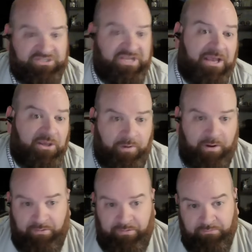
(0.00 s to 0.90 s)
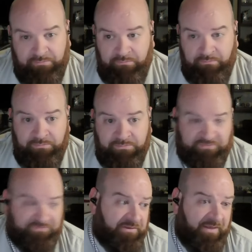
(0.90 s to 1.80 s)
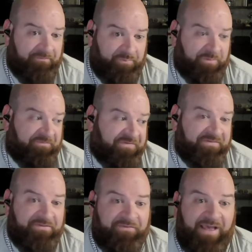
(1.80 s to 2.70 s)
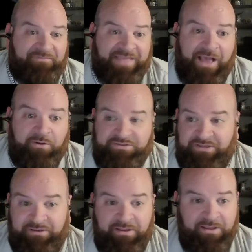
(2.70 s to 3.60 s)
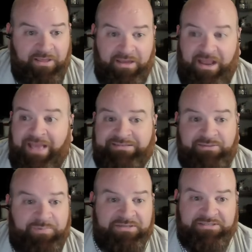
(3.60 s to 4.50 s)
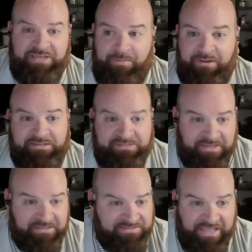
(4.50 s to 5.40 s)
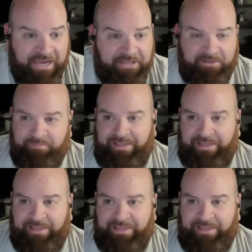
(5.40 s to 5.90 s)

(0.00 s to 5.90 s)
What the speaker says: January. She filled put 55,000 in an exhibition game in a stadium.